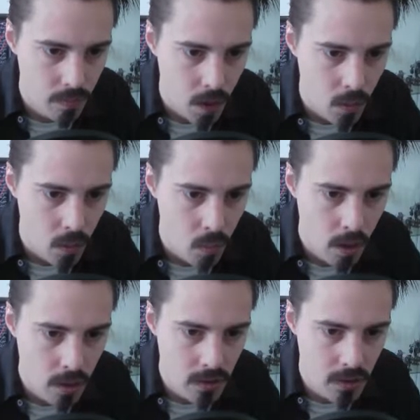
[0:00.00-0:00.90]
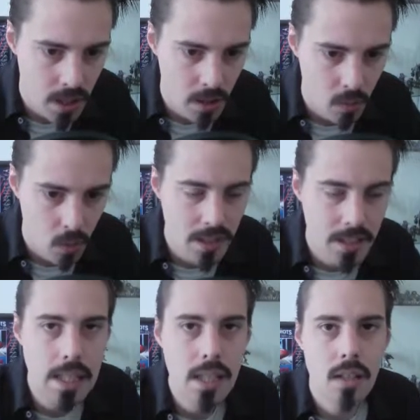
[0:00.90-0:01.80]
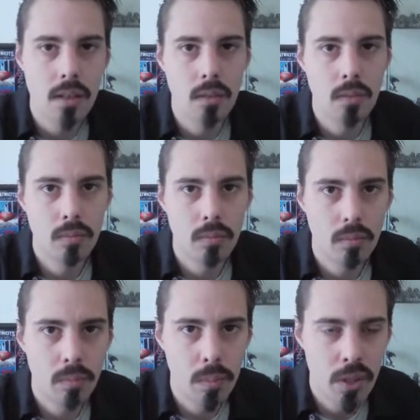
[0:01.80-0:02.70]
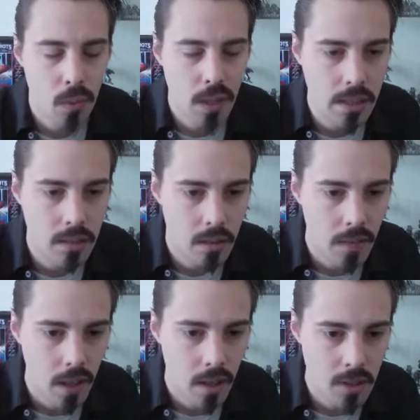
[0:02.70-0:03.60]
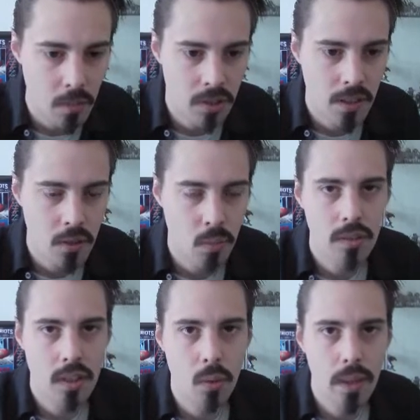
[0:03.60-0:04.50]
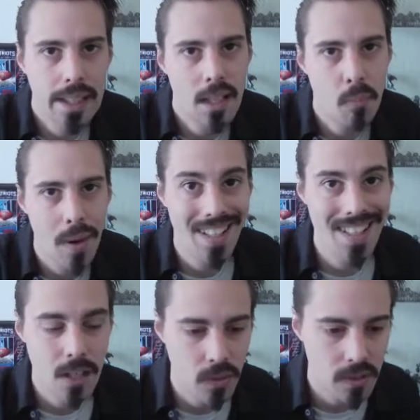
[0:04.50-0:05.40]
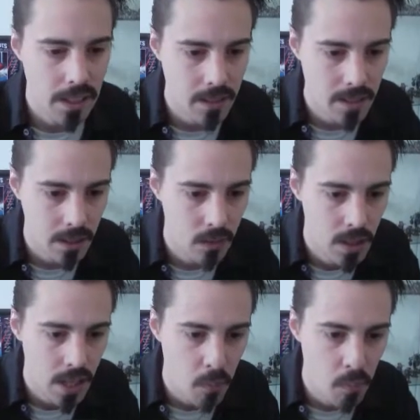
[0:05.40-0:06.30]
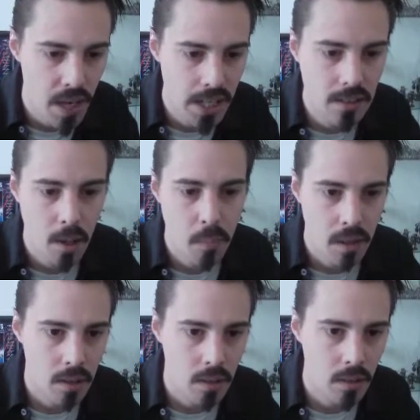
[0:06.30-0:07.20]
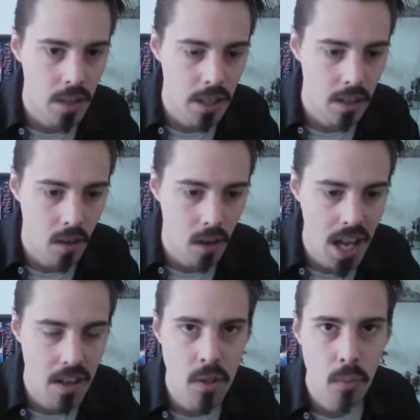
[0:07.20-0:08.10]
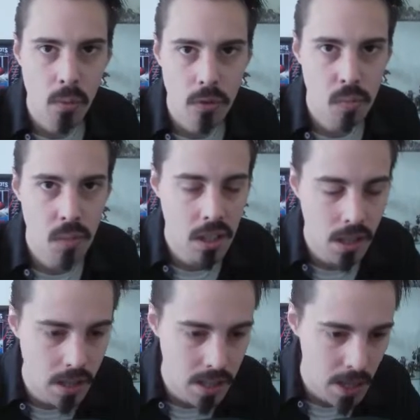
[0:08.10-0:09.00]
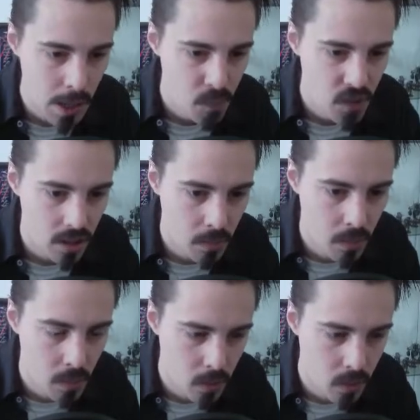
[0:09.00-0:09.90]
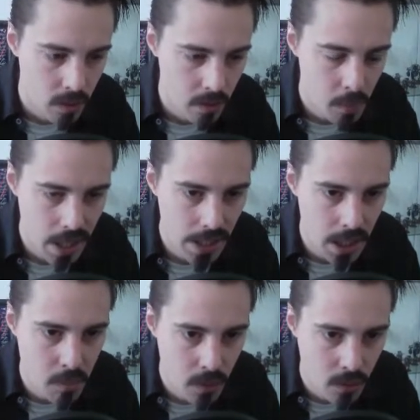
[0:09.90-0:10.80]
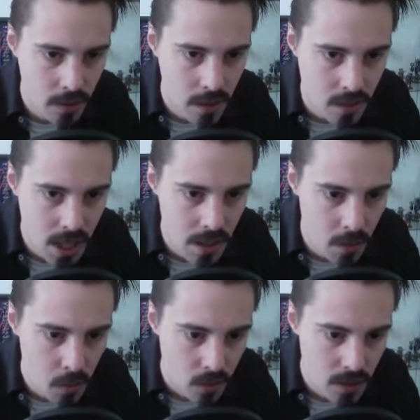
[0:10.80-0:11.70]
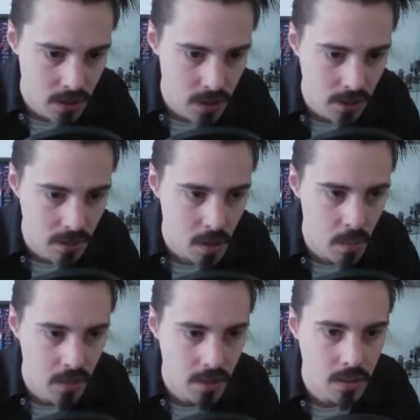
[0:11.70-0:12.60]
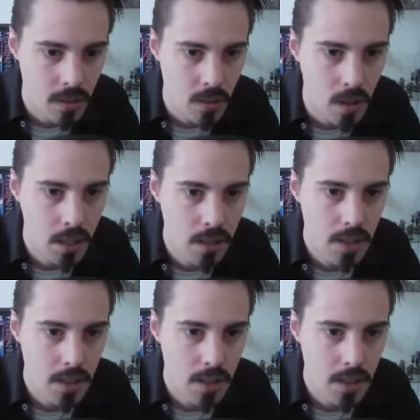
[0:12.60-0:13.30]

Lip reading: Whilst what I did do between the last episode and this one is I quickly nipped back into Azalea Town and I picked up our heavy balls from Kurt. So a couple more, the black apricorns there into heavy balls, just a little something to